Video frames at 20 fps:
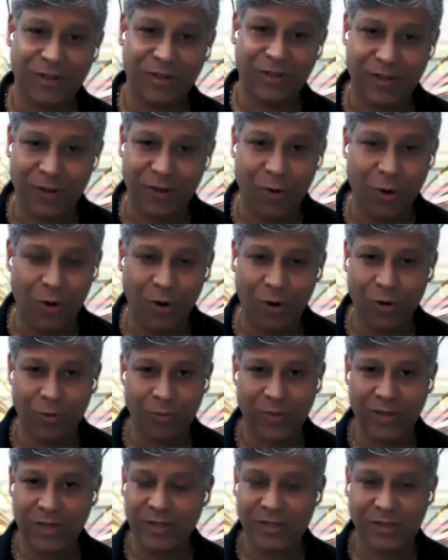for the gold
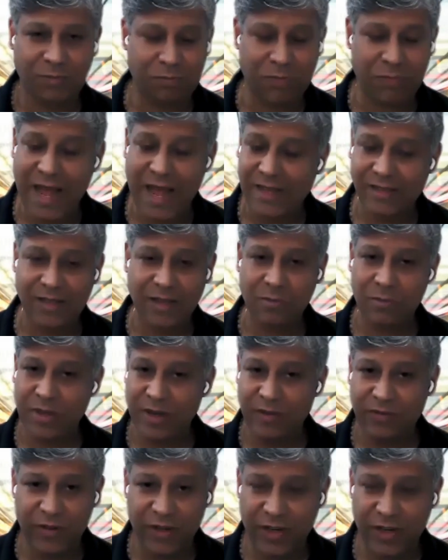loan, because banks are
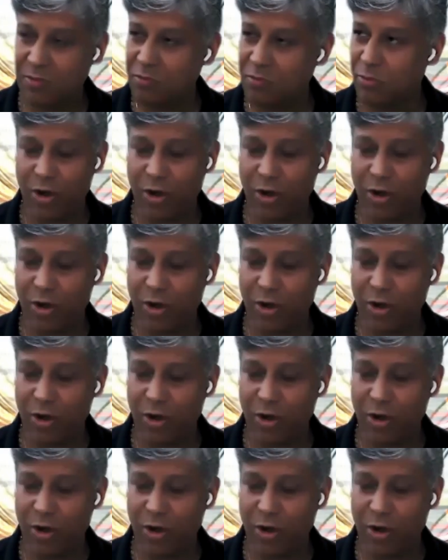benefiting,